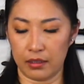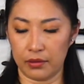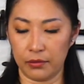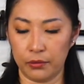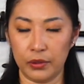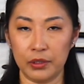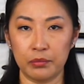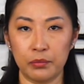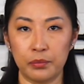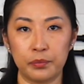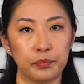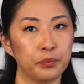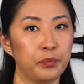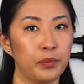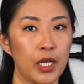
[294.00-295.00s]
wooden
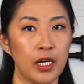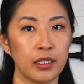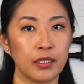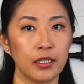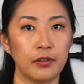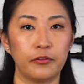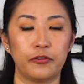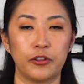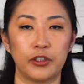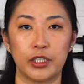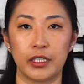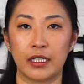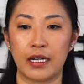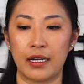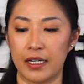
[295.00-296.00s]
block
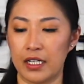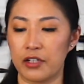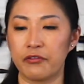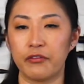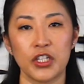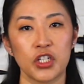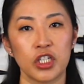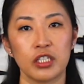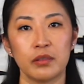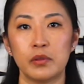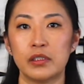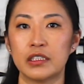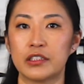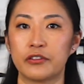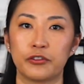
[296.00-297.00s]
for cutting
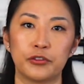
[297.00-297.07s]
vegetables,